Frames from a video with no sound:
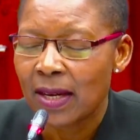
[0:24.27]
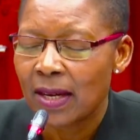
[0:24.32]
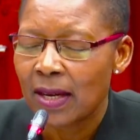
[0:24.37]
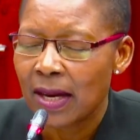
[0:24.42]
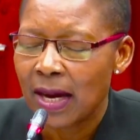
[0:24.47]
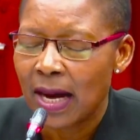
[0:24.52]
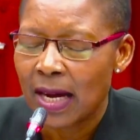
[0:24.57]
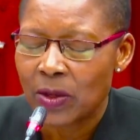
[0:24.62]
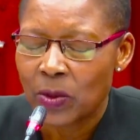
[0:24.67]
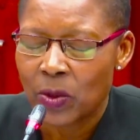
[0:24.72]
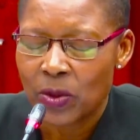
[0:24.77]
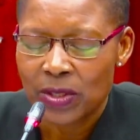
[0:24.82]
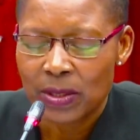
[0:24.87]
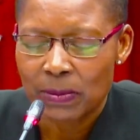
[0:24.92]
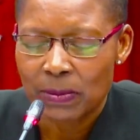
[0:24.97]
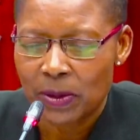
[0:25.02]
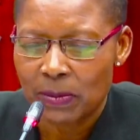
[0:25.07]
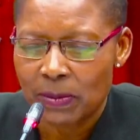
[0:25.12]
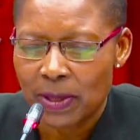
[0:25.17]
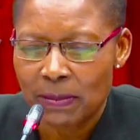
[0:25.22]
And
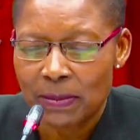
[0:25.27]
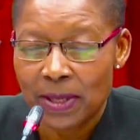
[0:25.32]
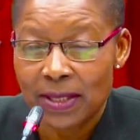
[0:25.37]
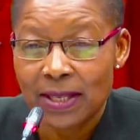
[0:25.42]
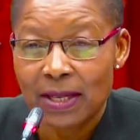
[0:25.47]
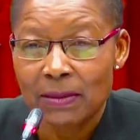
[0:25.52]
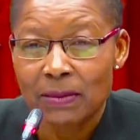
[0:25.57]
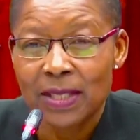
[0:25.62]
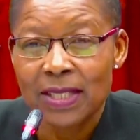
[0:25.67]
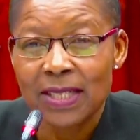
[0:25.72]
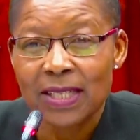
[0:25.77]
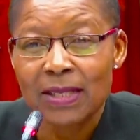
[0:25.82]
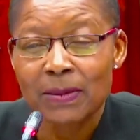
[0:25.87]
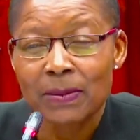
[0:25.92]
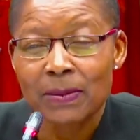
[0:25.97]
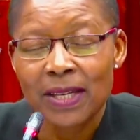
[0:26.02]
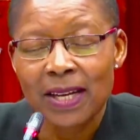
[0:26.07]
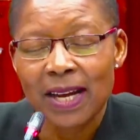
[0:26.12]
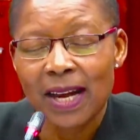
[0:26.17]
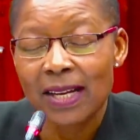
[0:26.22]
Honorable Members and
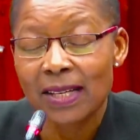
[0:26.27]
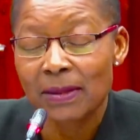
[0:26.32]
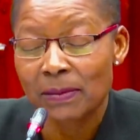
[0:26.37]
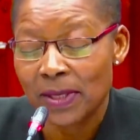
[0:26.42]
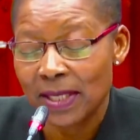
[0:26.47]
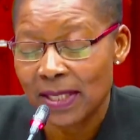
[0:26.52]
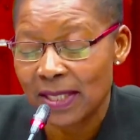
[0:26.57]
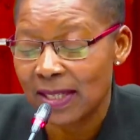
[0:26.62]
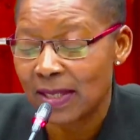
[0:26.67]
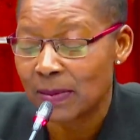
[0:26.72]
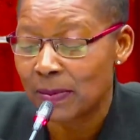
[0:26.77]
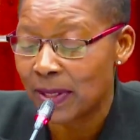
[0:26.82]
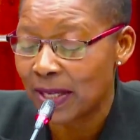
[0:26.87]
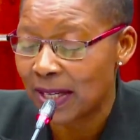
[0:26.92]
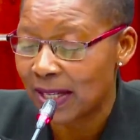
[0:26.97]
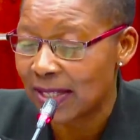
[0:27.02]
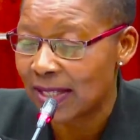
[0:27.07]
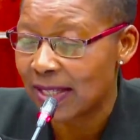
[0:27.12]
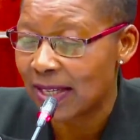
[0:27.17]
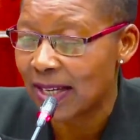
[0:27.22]
Mr.
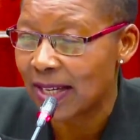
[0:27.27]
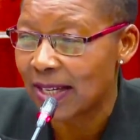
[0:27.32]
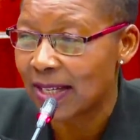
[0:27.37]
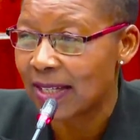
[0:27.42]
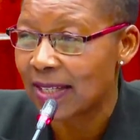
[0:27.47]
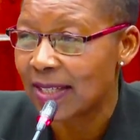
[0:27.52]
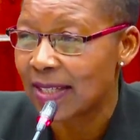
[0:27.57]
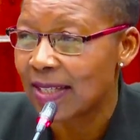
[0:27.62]
Speaker, sir,